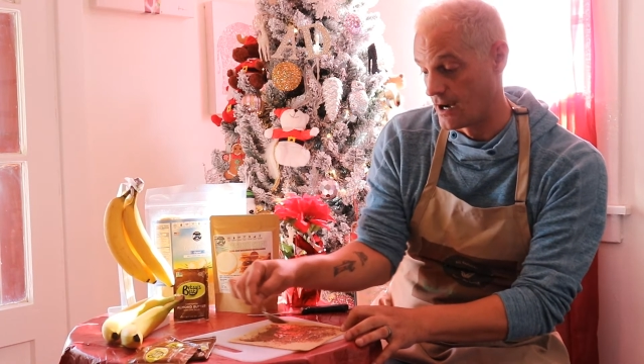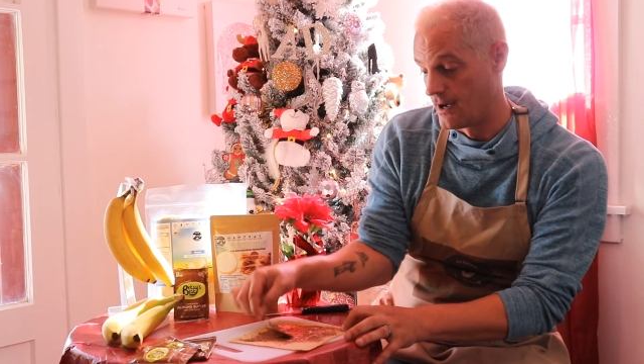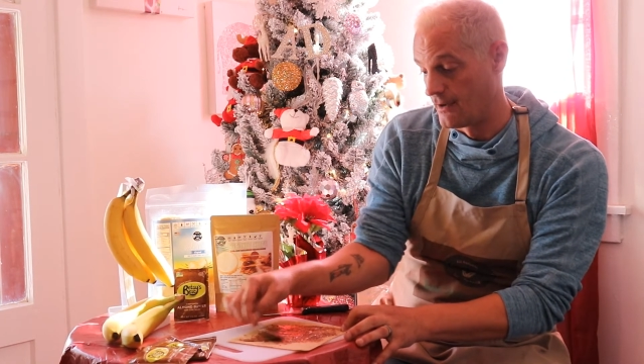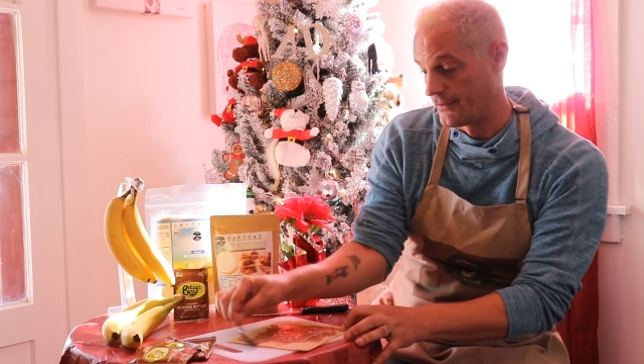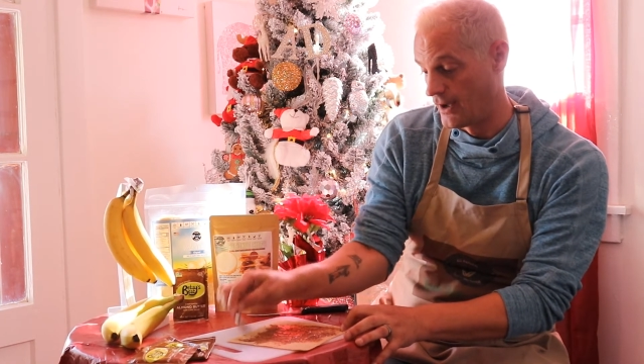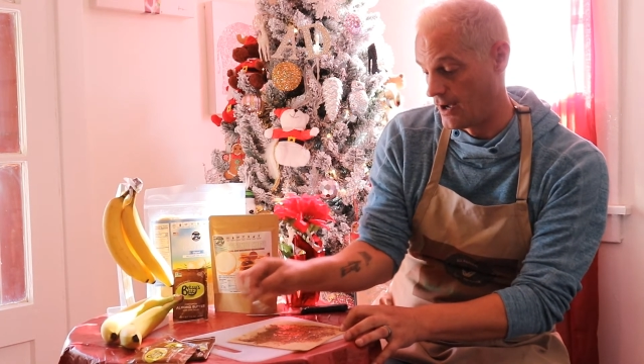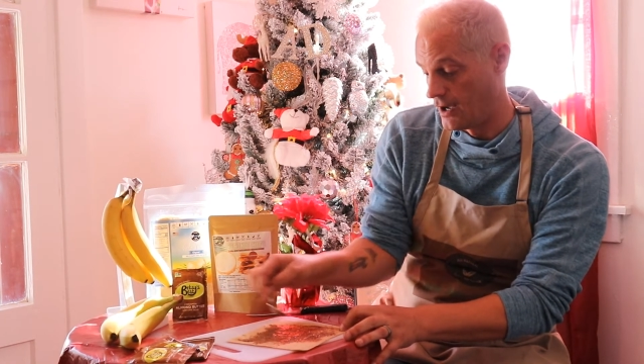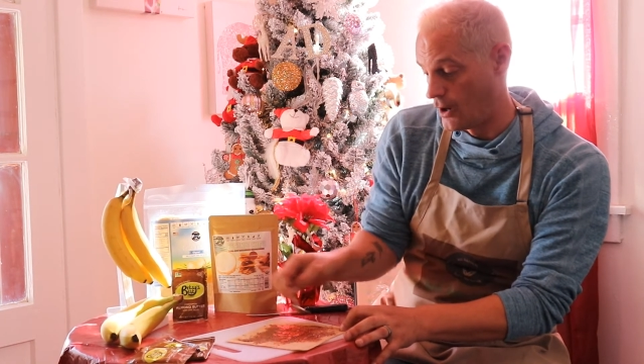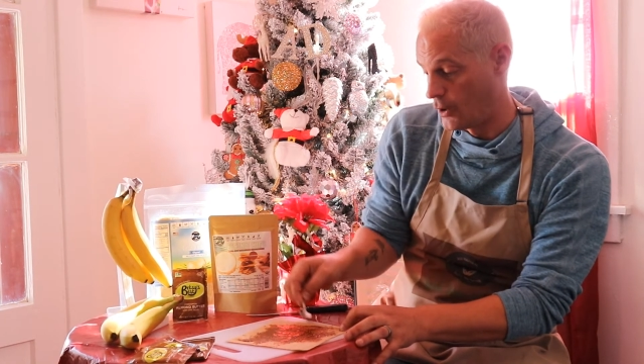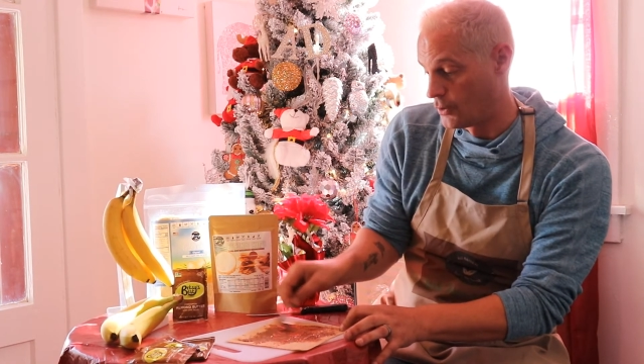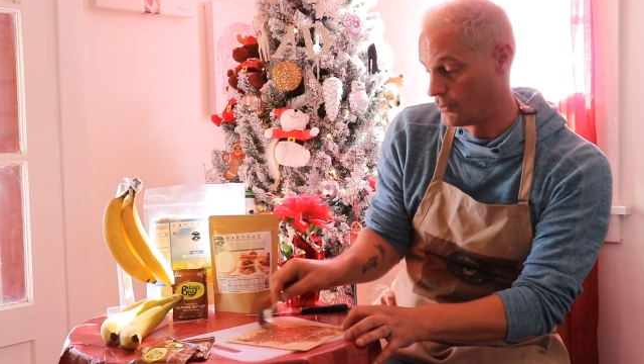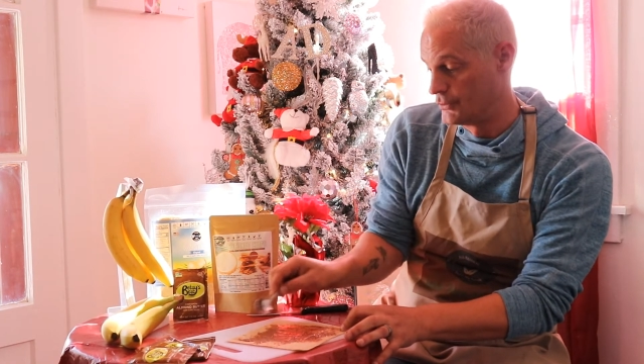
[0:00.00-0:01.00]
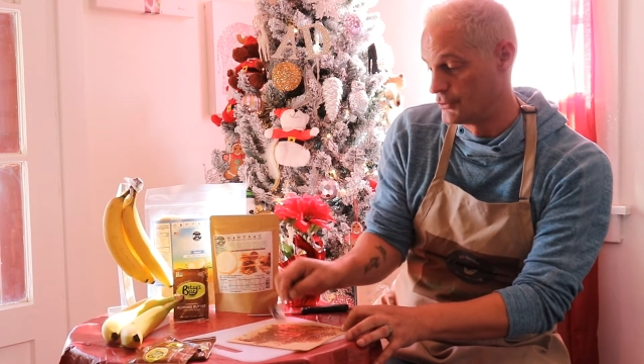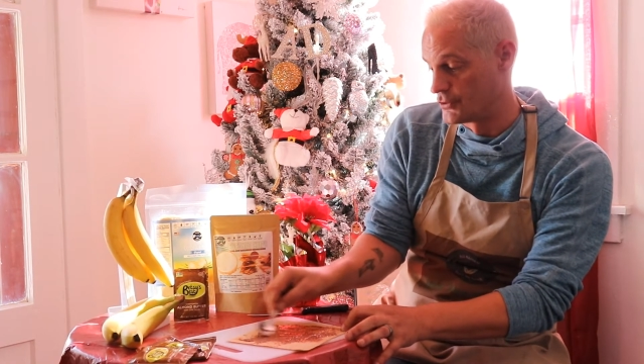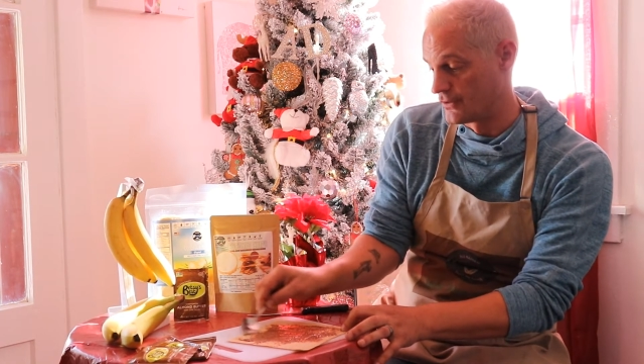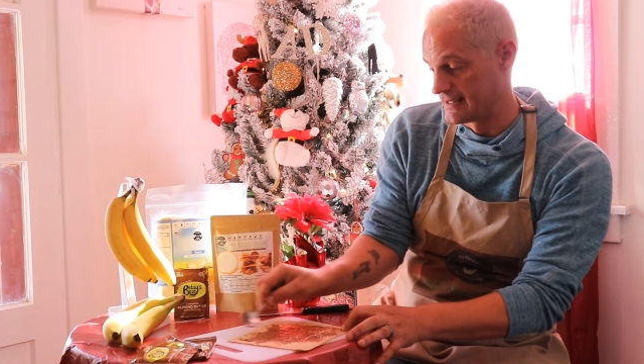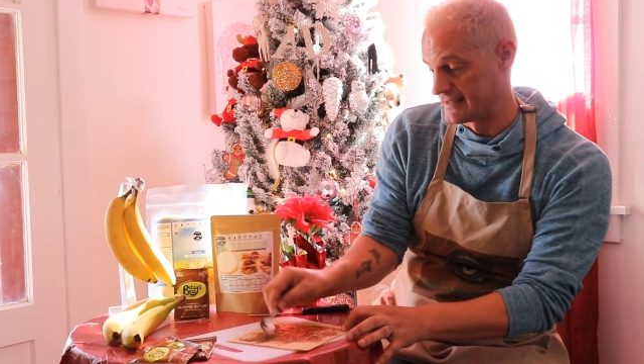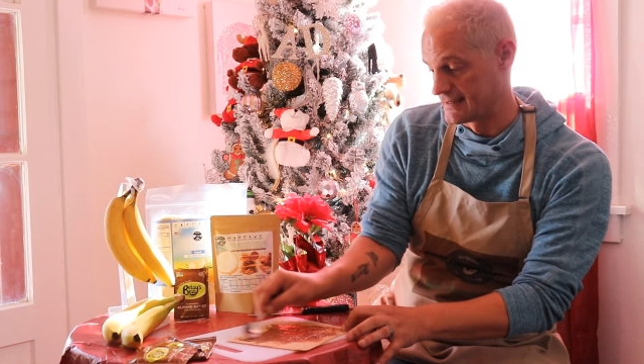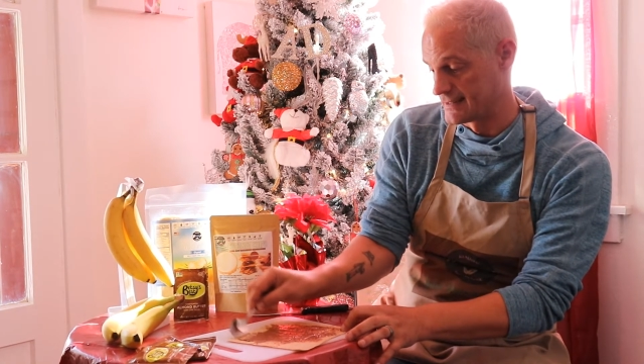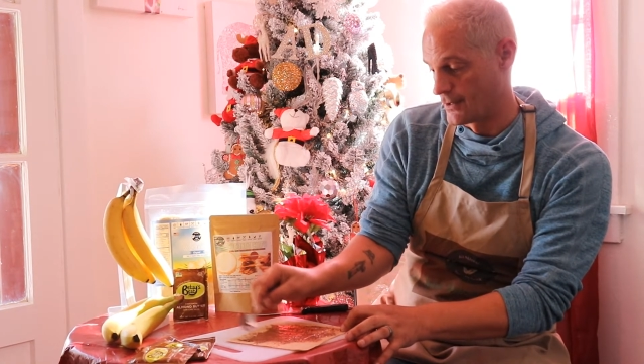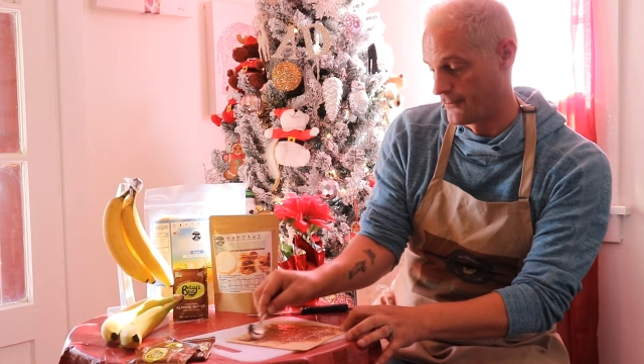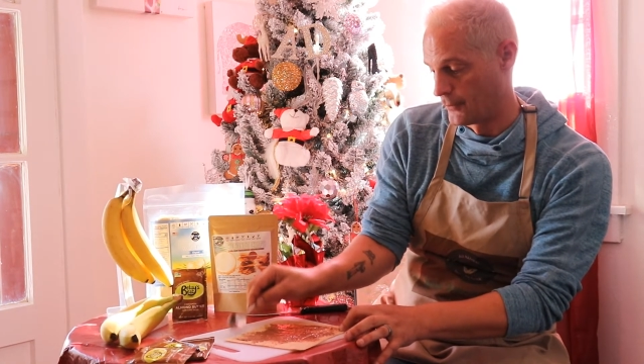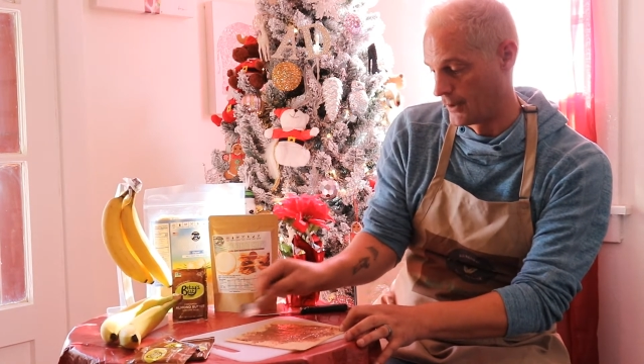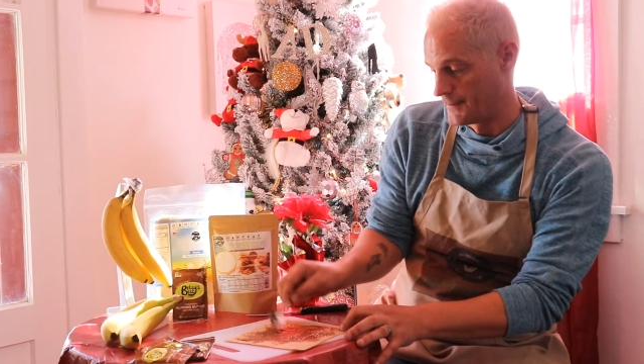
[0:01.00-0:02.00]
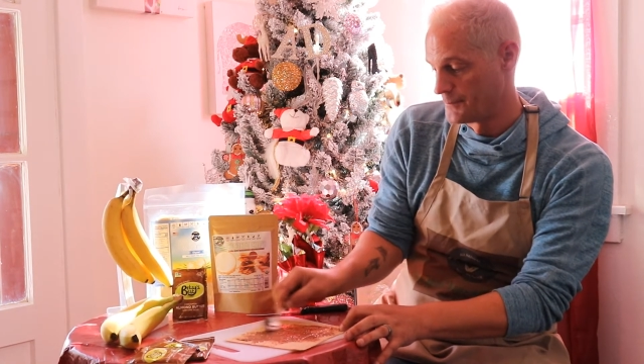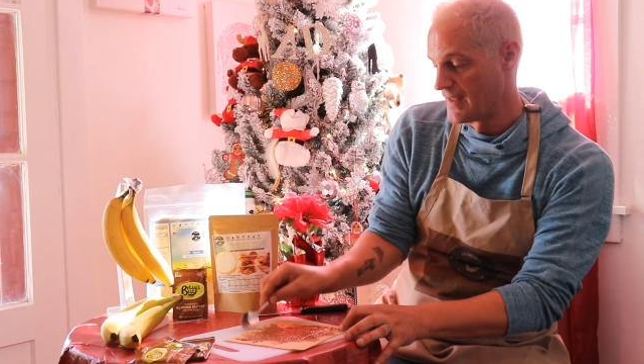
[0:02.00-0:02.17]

of whole nutrients and so forth.